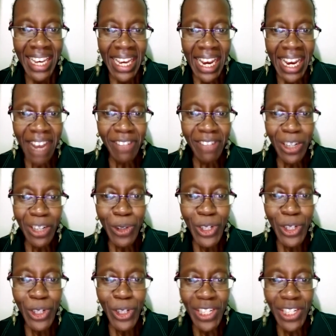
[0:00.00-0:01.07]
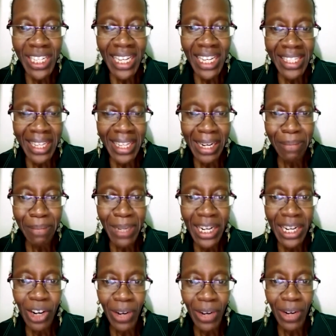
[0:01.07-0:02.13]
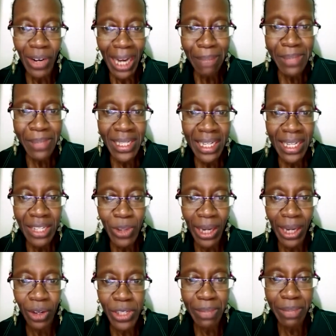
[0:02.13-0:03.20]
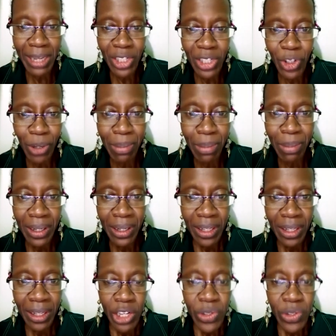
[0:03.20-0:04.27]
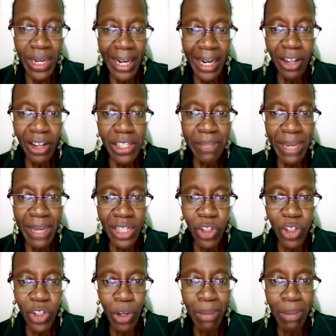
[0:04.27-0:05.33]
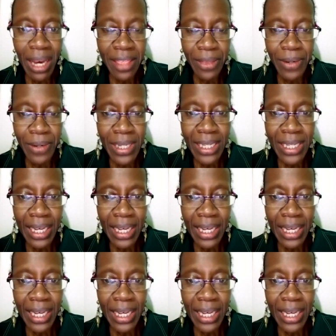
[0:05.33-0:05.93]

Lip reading: After 2 short years, the company collapsed, so I lost my job. So when I lost my job, I thought,